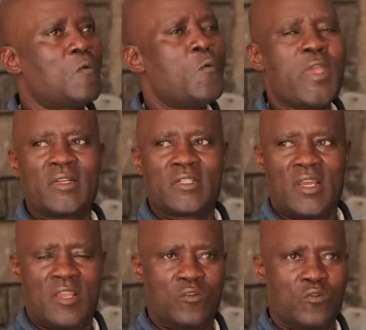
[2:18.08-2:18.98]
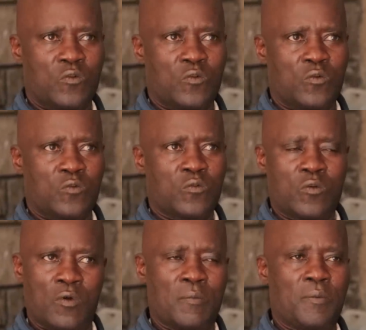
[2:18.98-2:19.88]
We are trying to
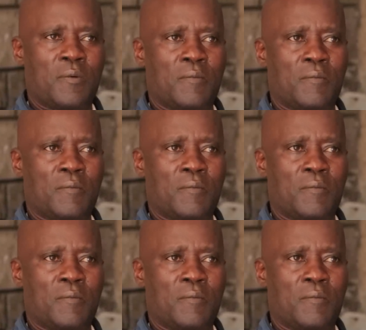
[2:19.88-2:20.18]
cope